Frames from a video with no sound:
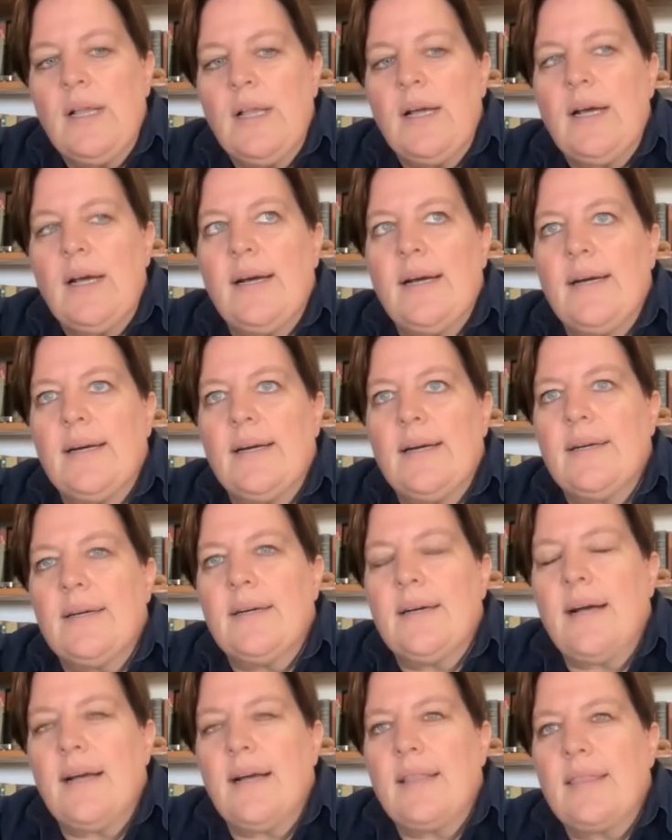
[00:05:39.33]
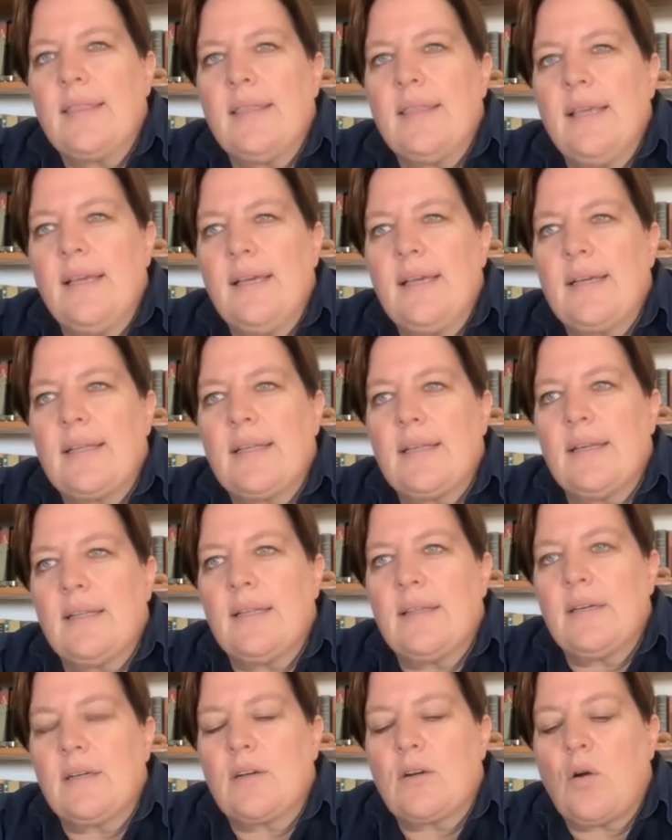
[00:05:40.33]
I think
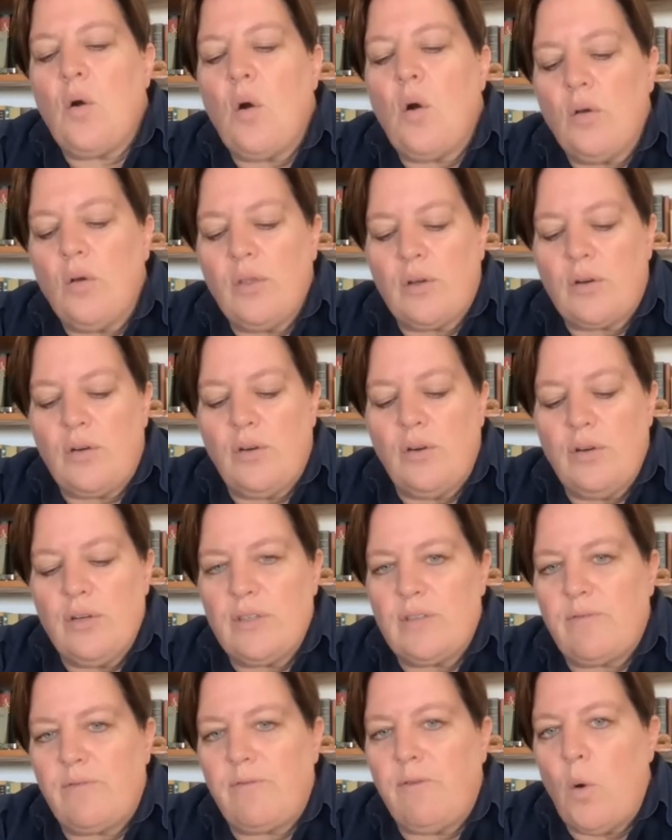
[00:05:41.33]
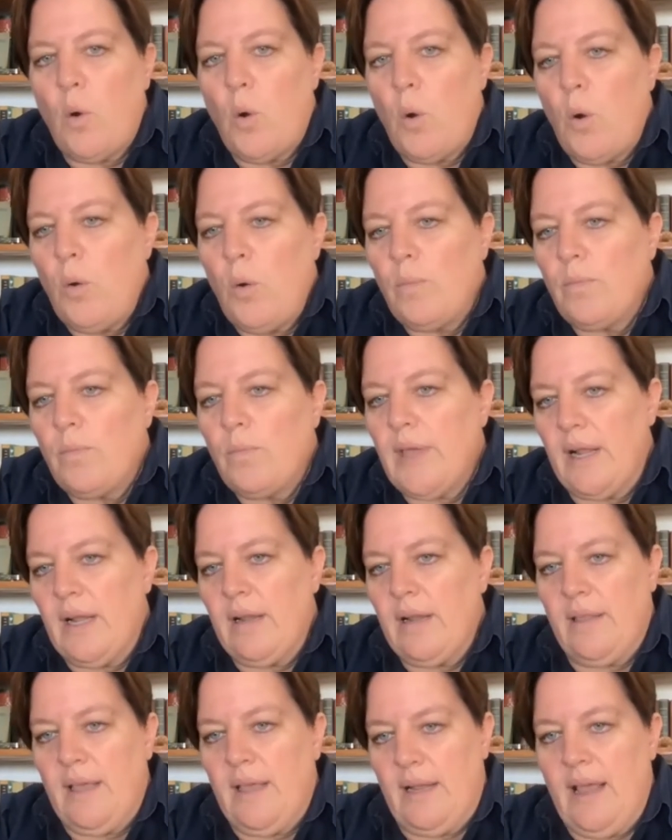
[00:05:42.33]
the crew is 4
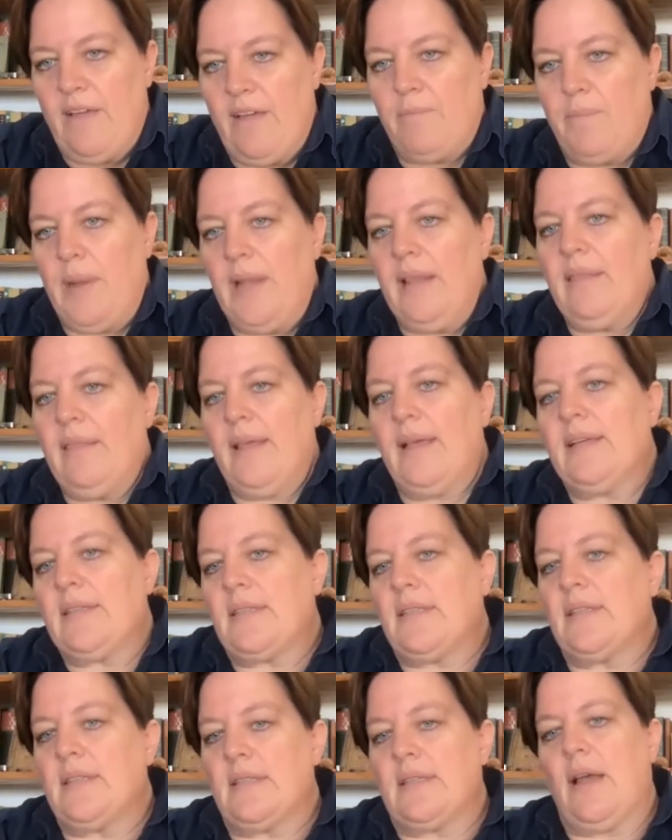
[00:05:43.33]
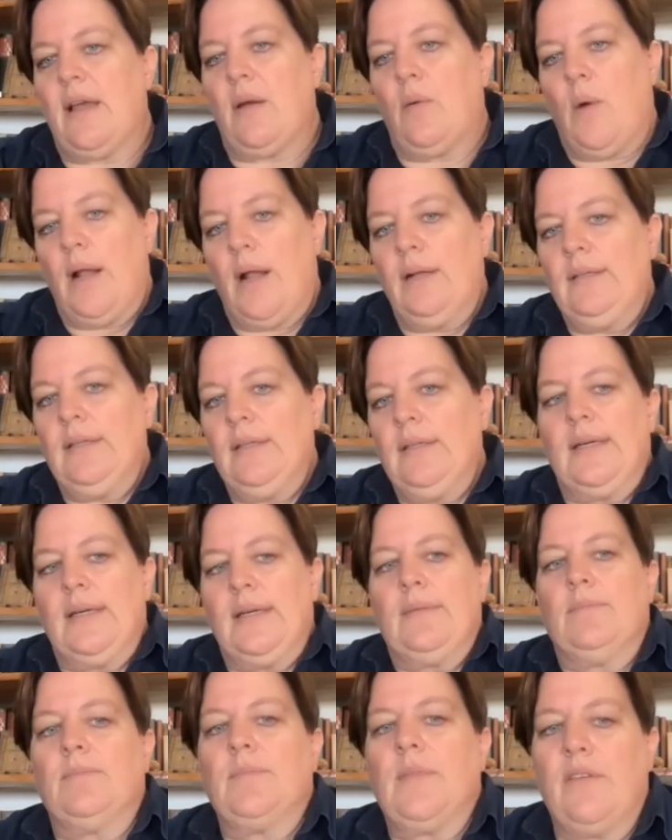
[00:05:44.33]
that have been there since day one.
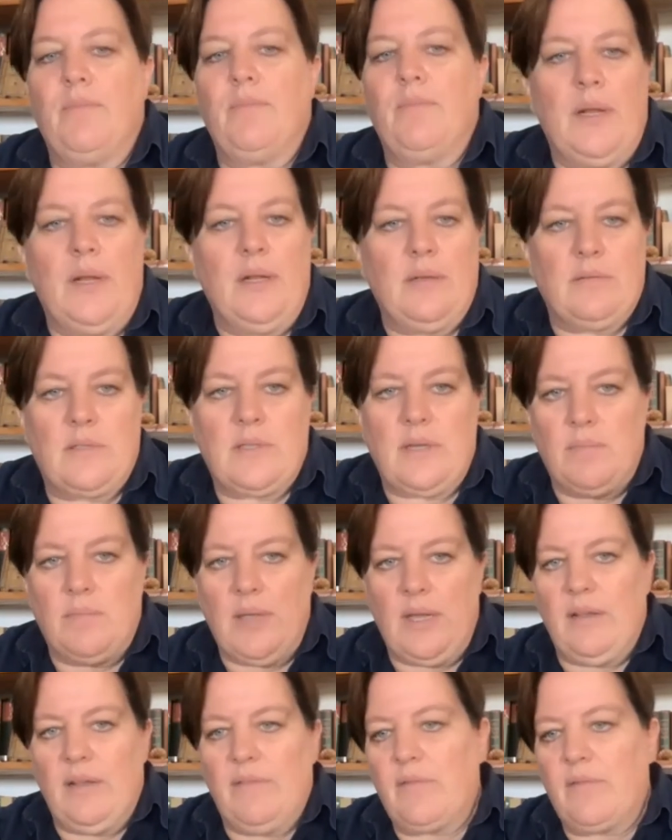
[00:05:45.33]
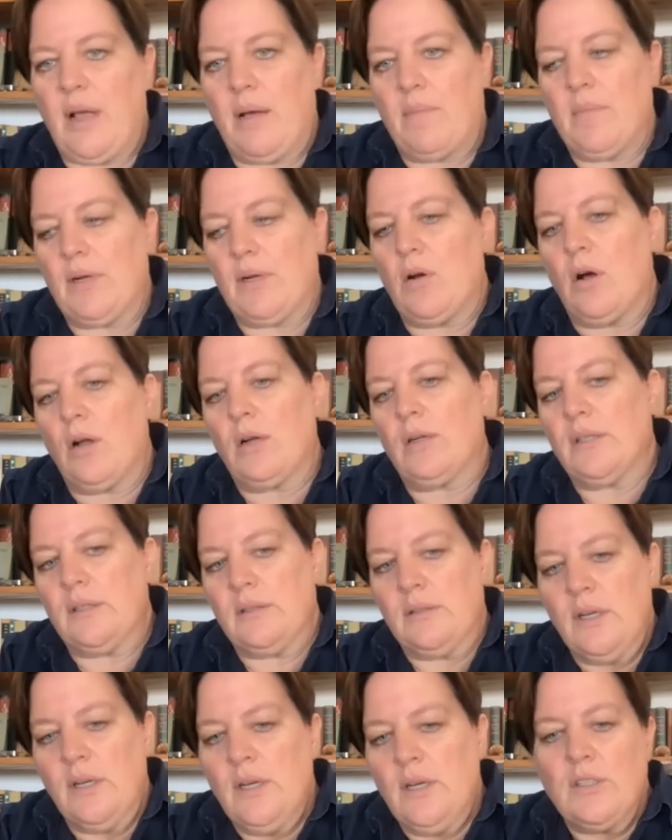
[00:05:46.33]
There've been some that have come and gone
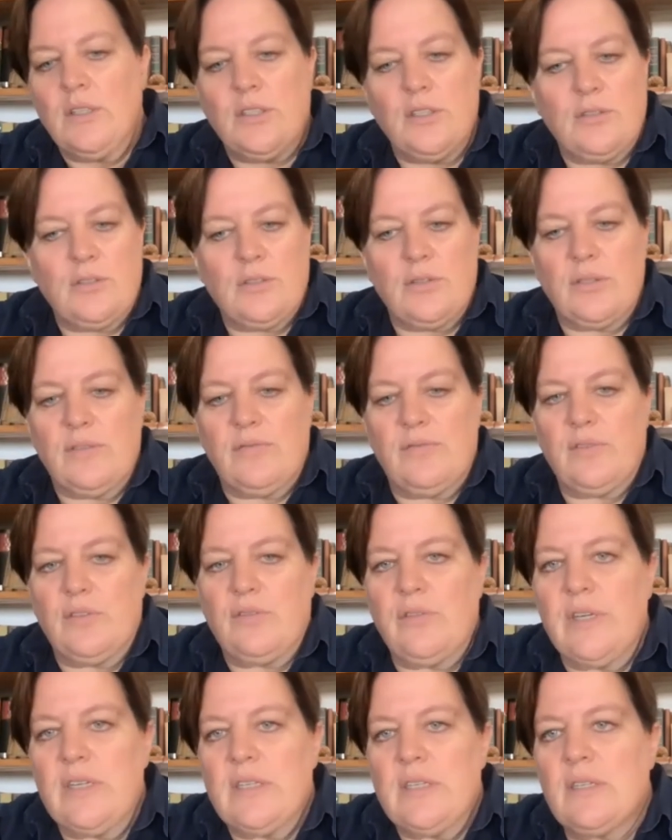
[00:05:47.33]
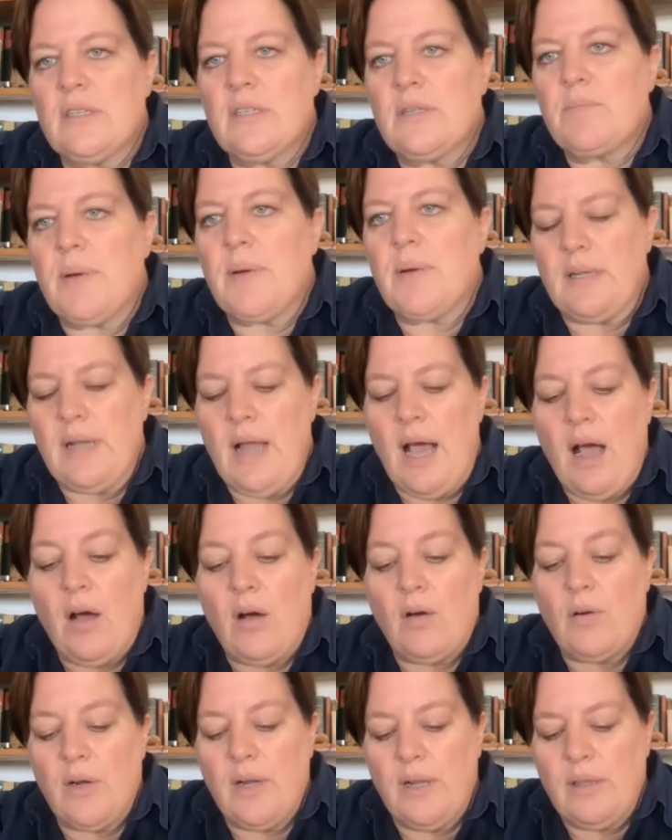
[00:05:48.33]
and due to different reasons, but
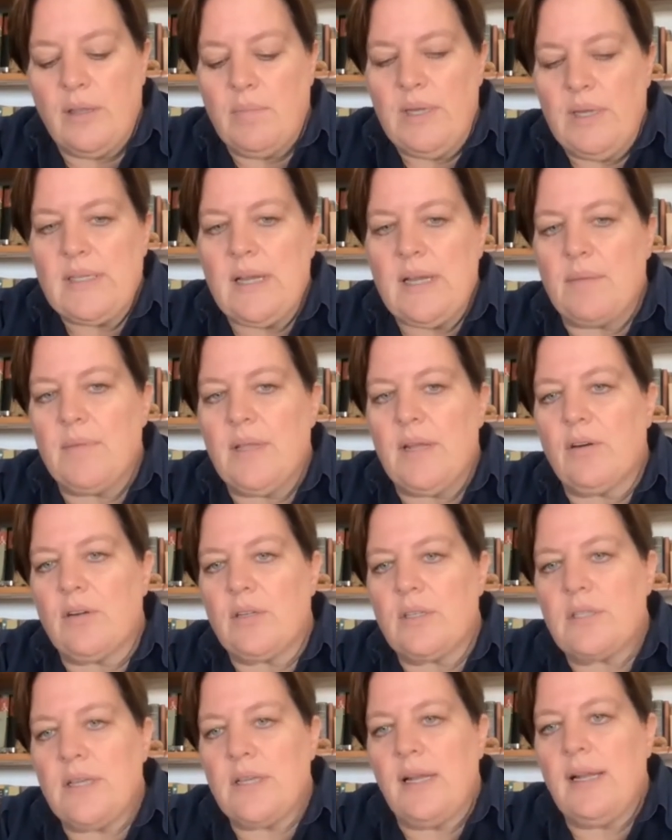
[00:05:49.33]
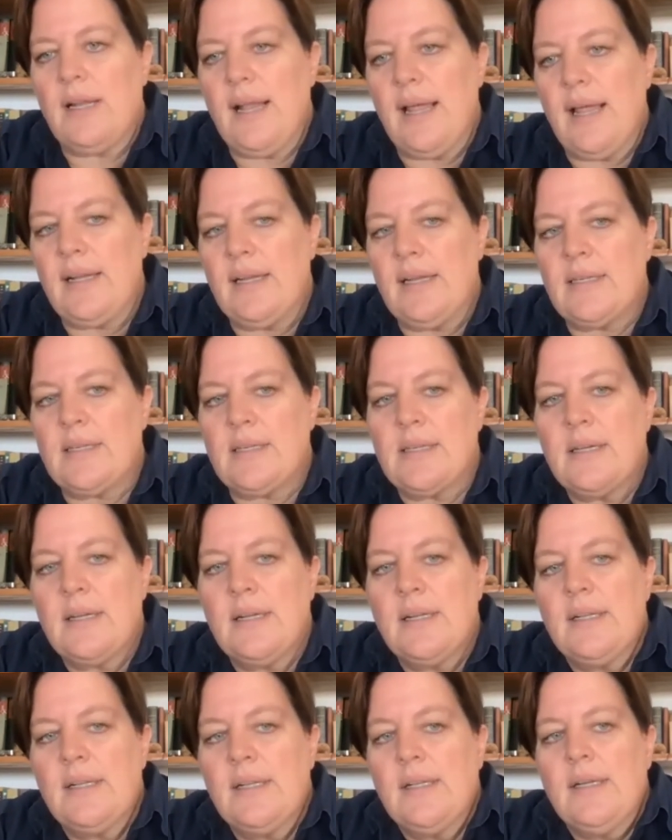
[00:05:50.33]
now in the meantime there are 10 ladies,
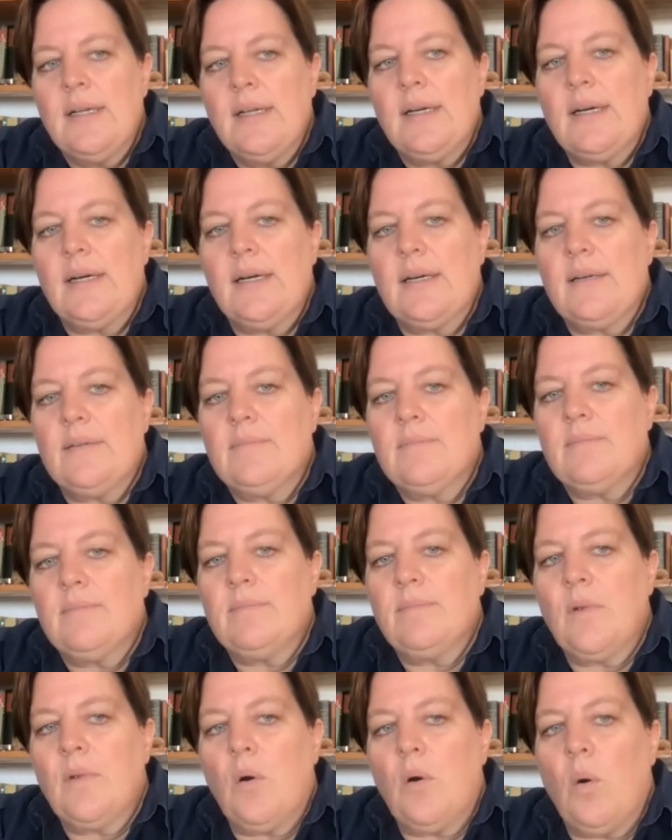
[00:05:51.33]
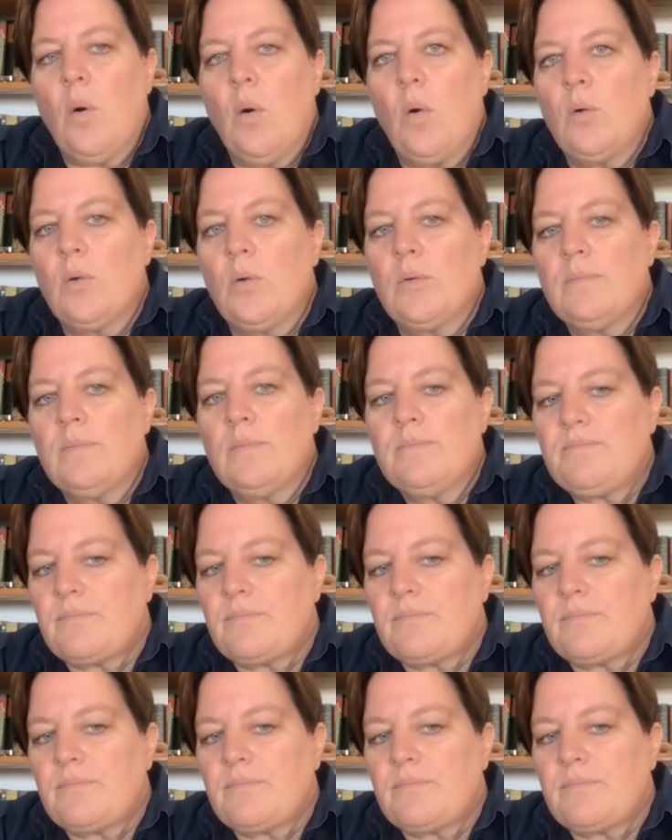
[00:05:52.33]
all